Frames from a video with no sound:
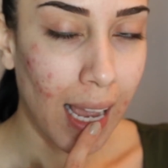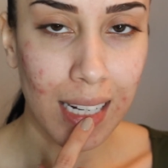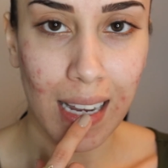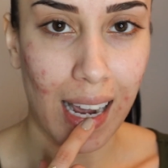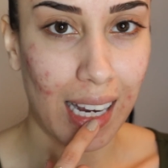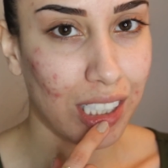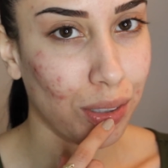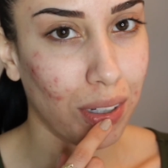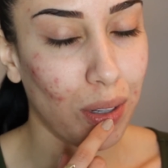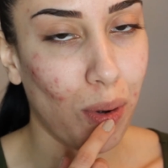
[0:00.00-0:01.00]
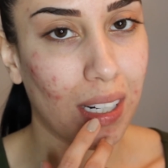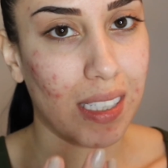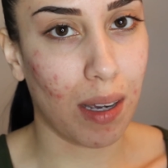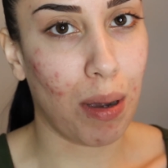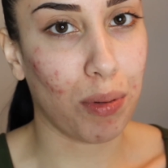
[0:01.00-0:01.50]
And yeah, I just really
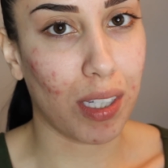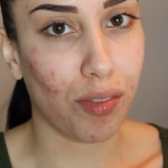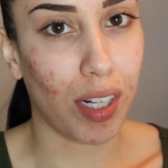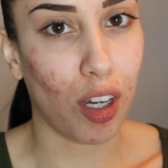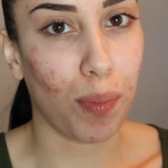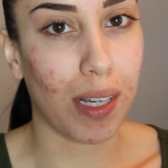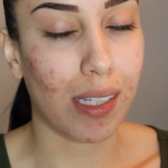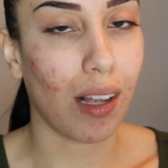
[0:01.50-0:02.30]
wanted to come out with this video because